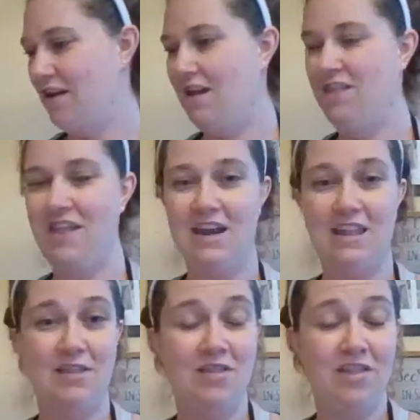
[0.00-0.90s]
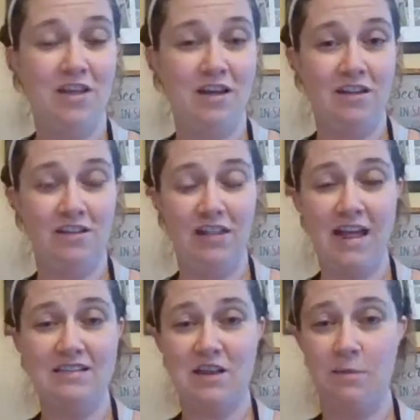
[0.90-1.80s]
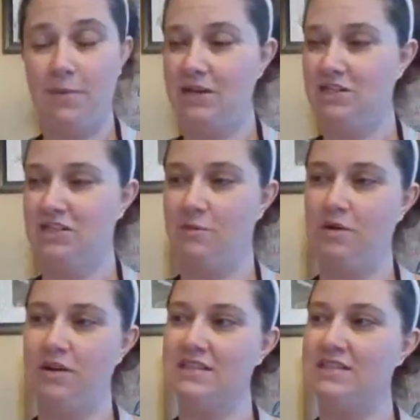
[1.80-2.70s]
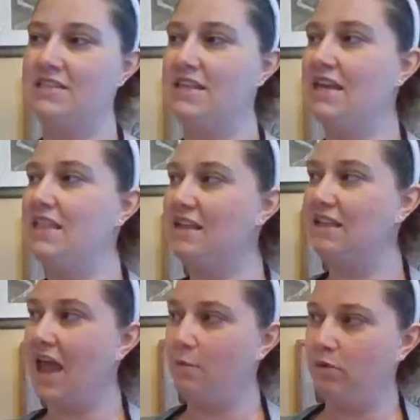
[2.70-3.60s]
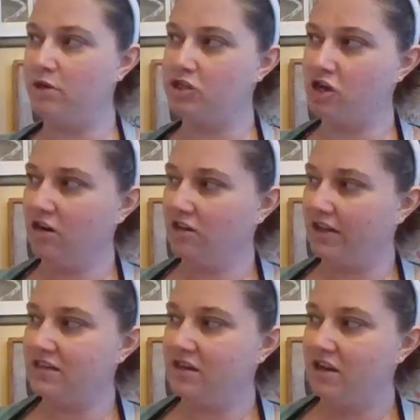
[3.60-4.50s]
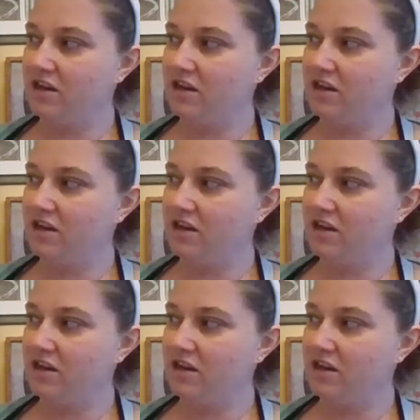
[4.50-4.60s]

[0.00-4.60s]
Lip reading: And then in the last couple pages of the book, it says, in the lab with Charlotte.